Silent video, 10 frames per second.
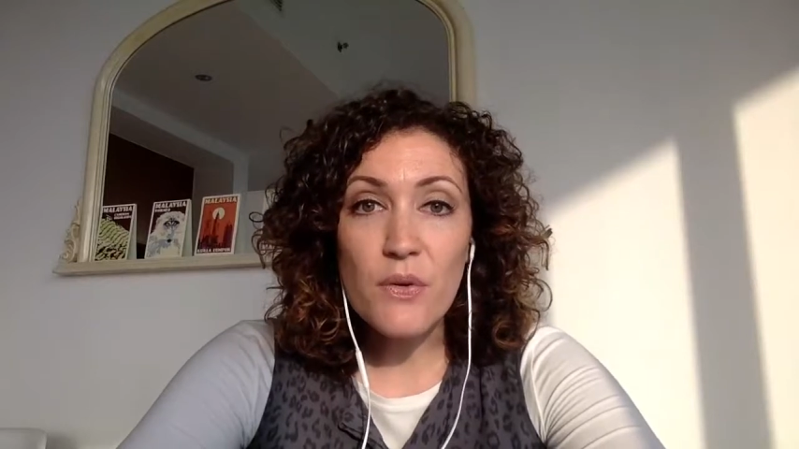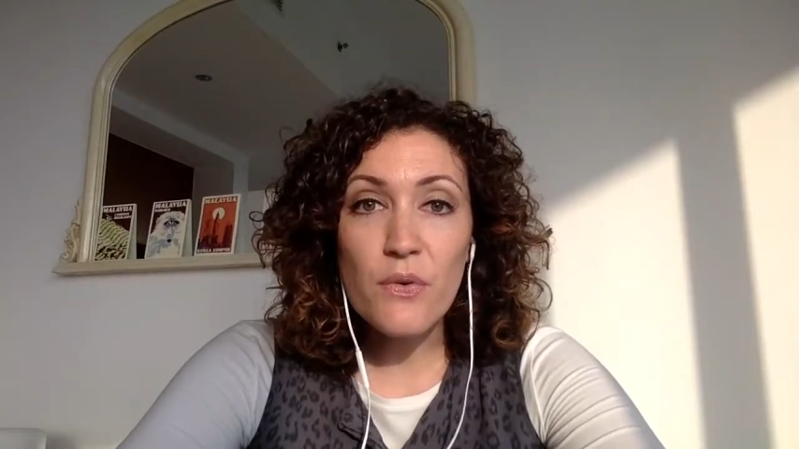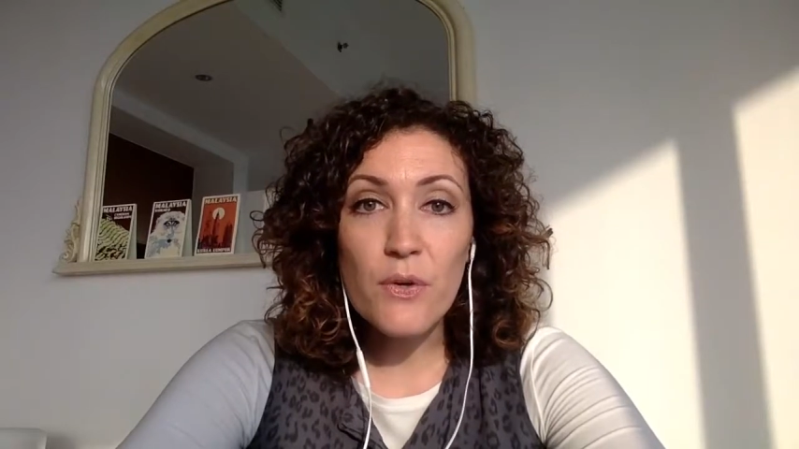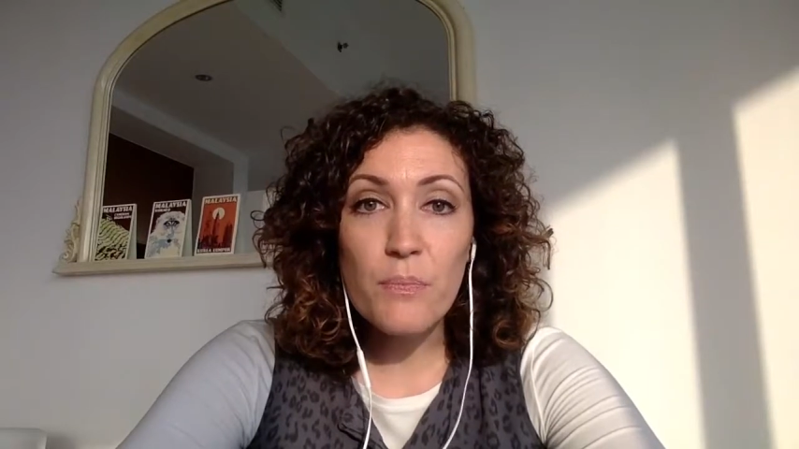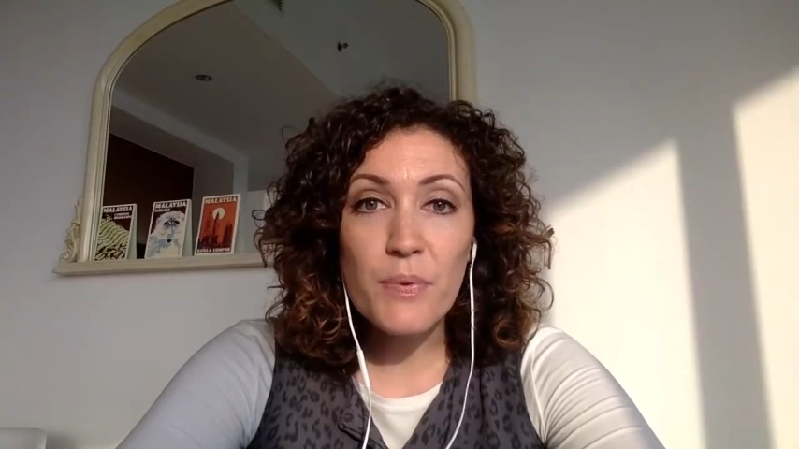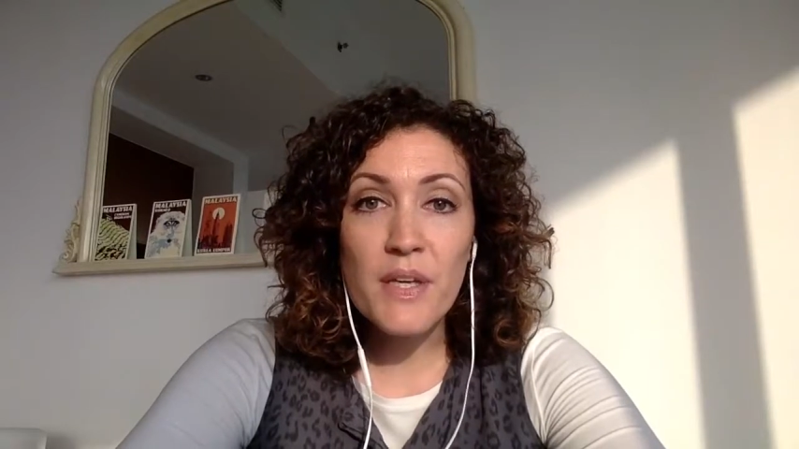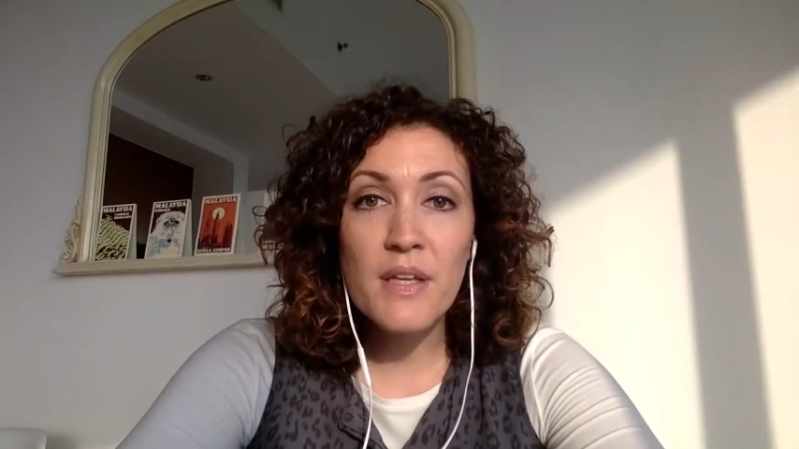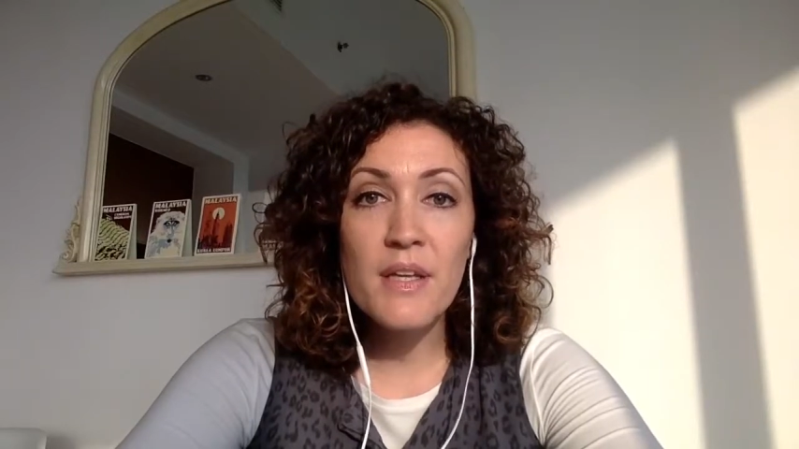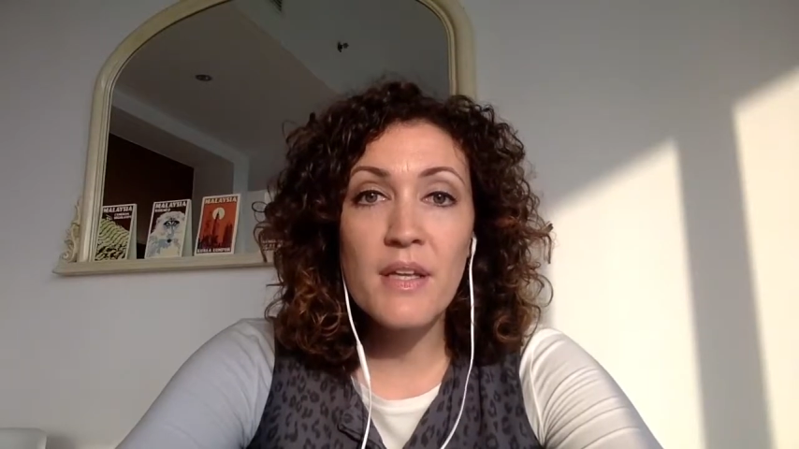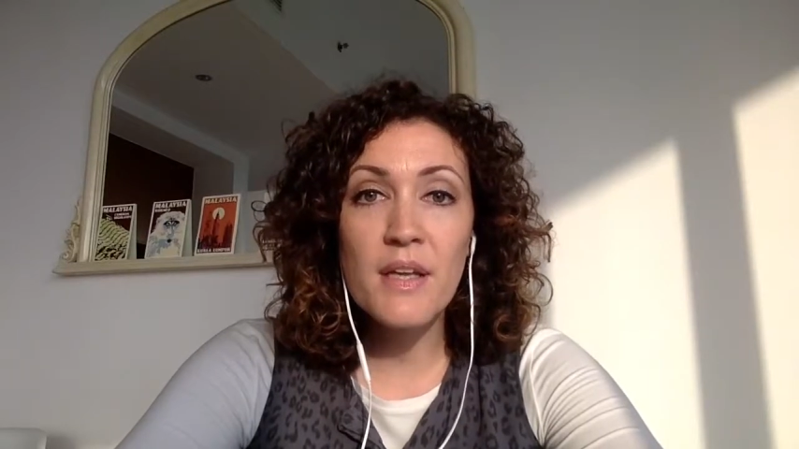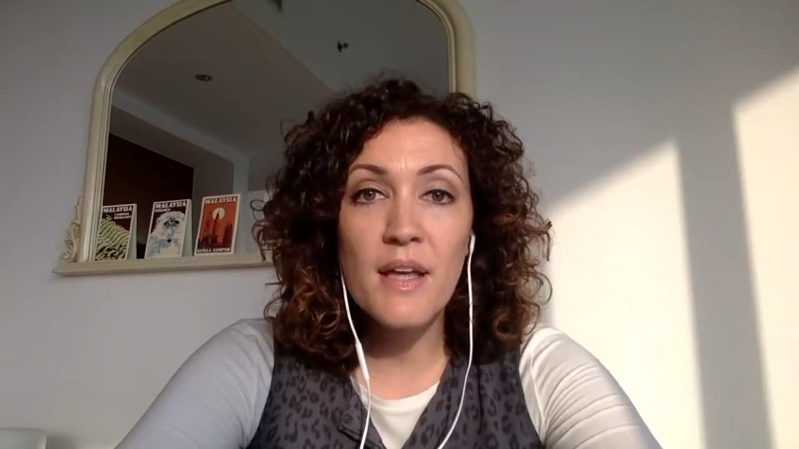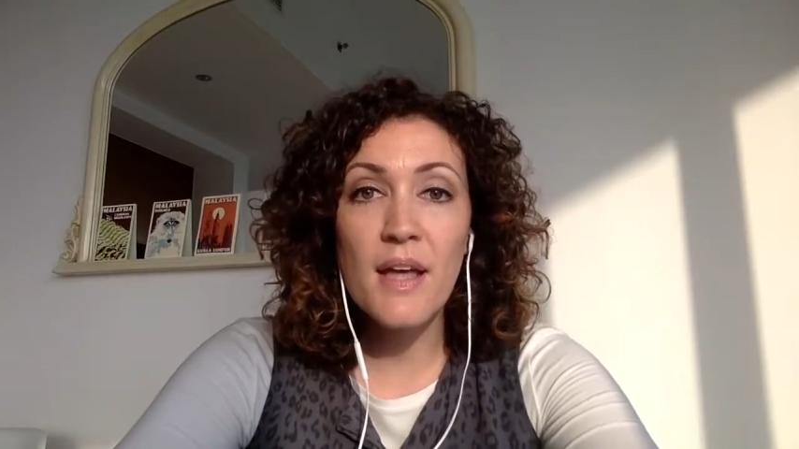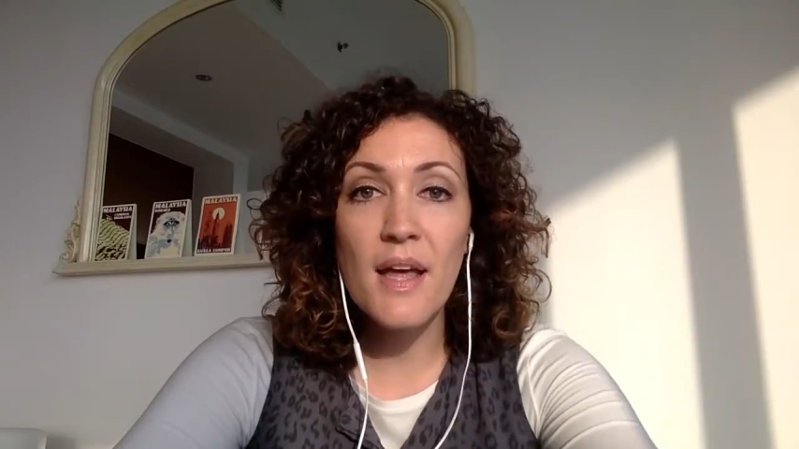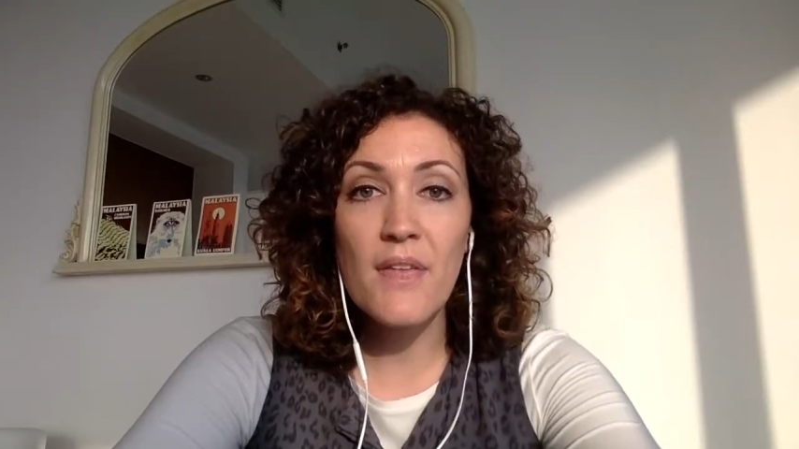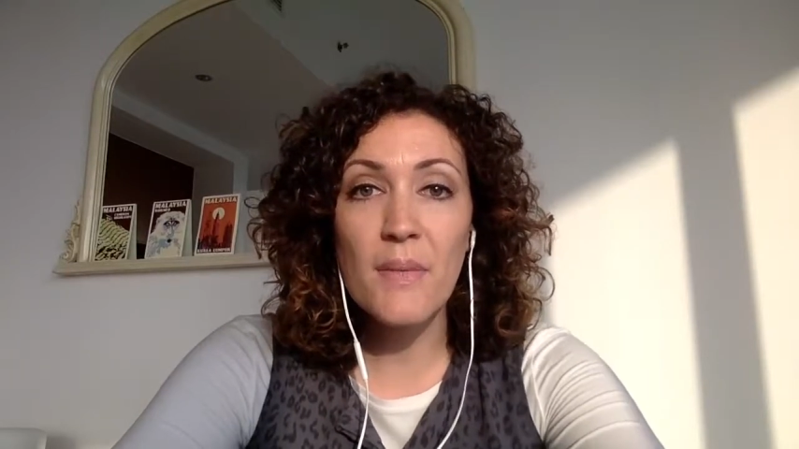group,
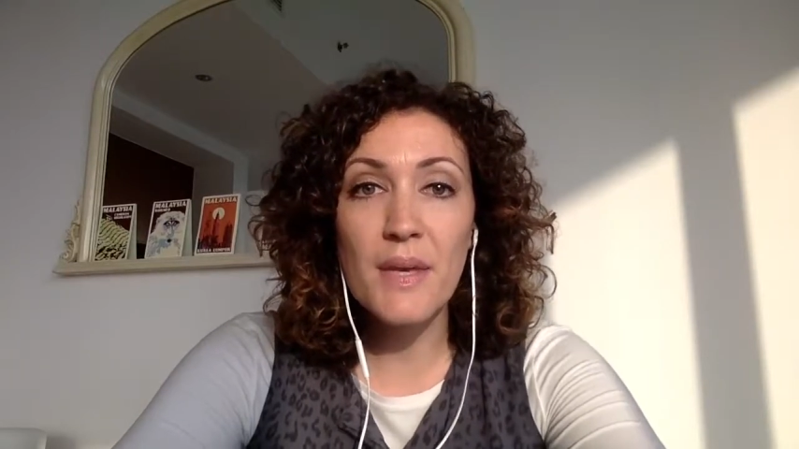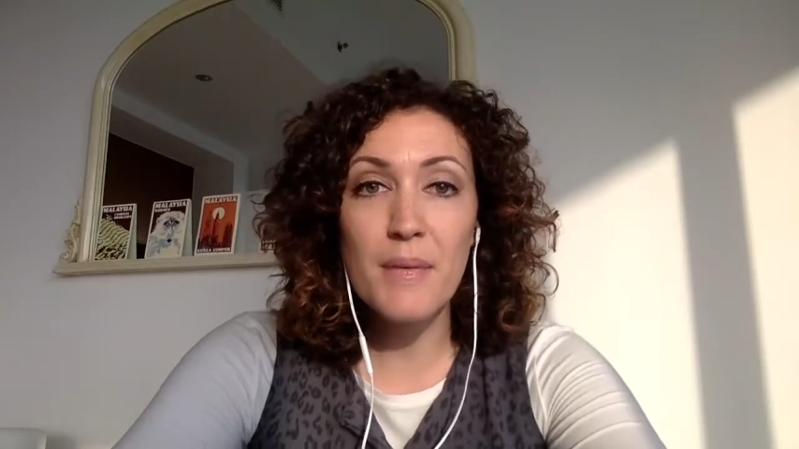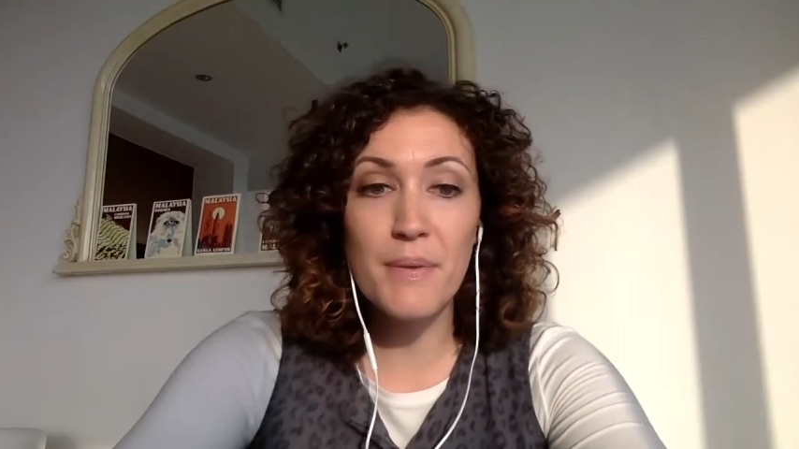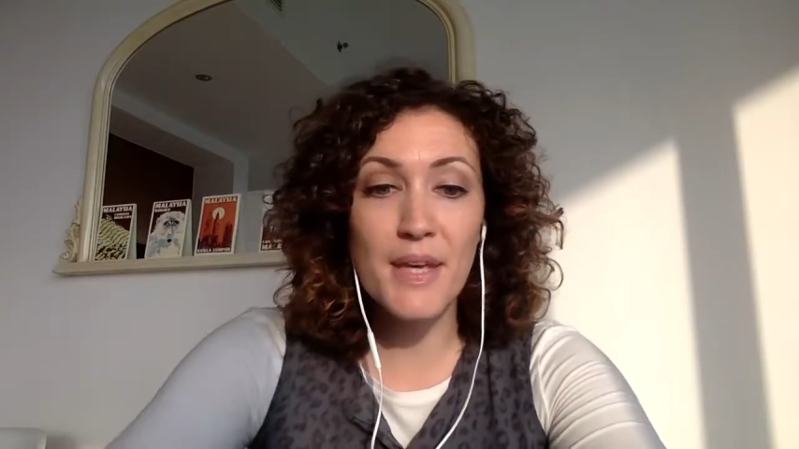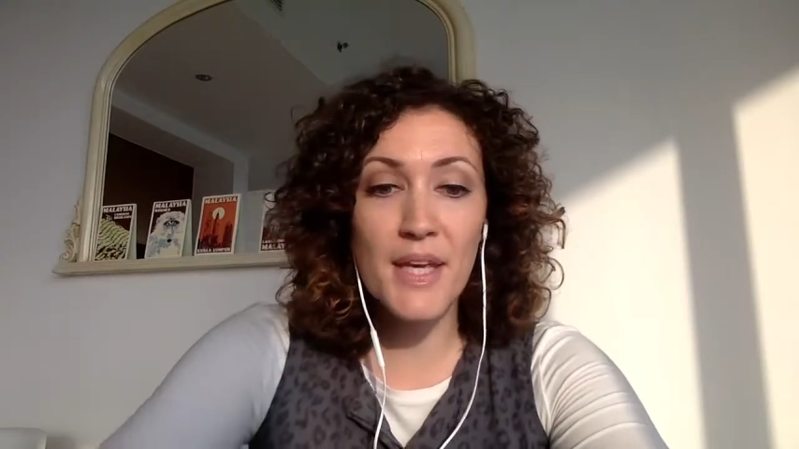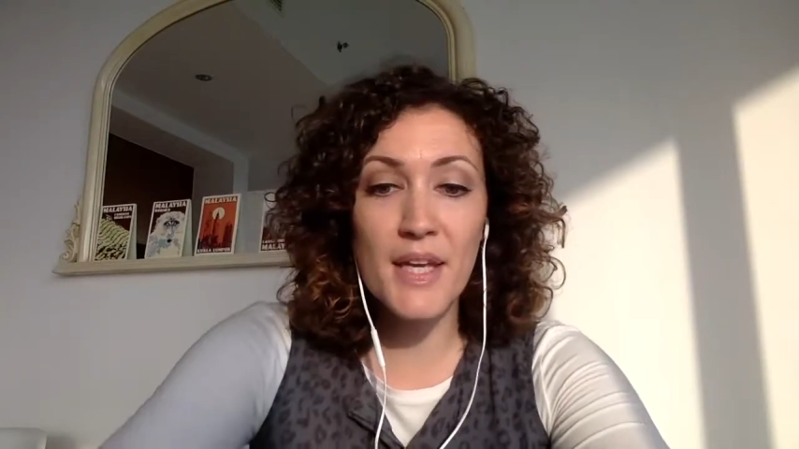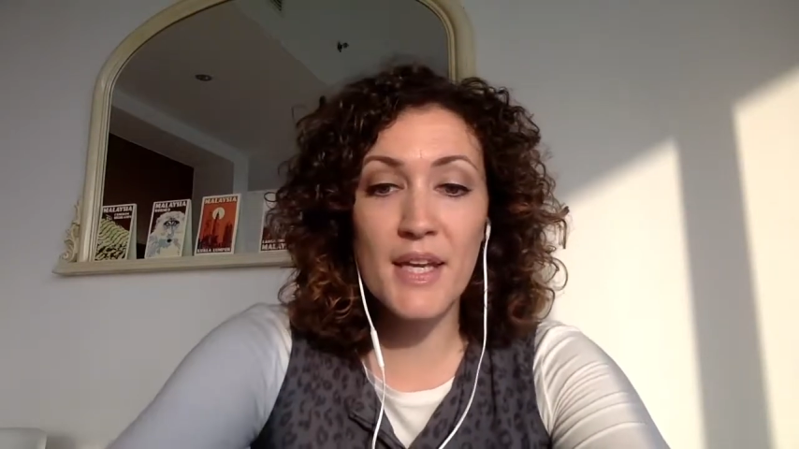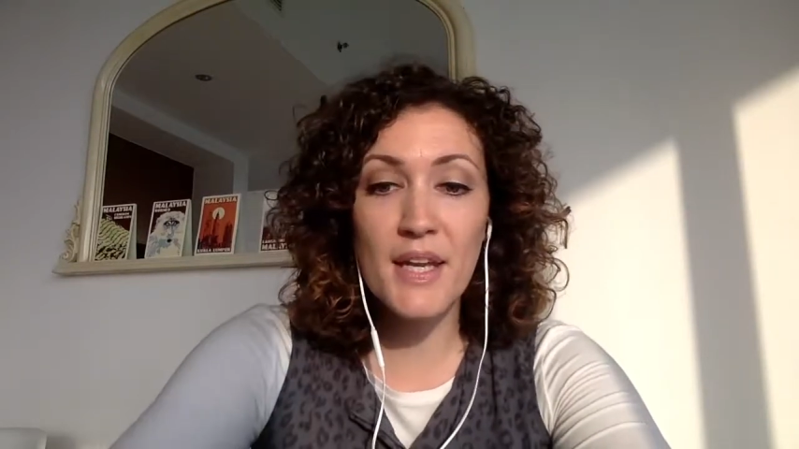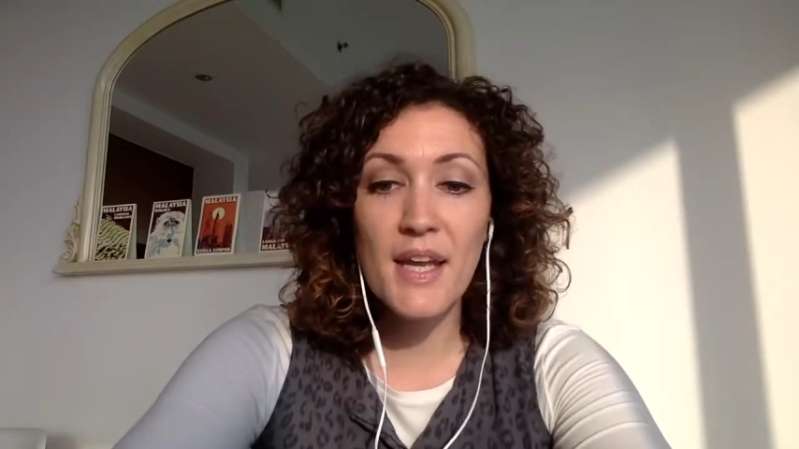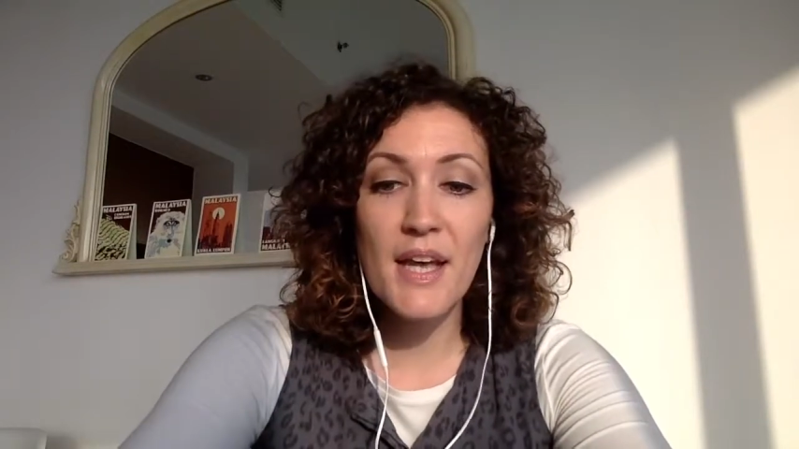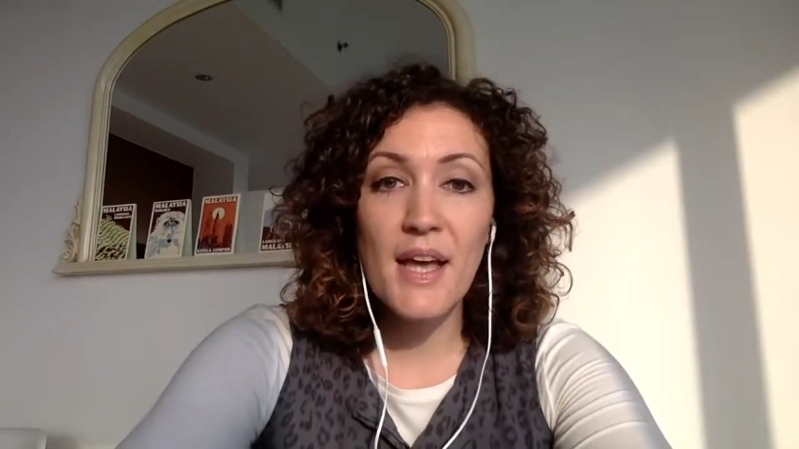and then we can begin.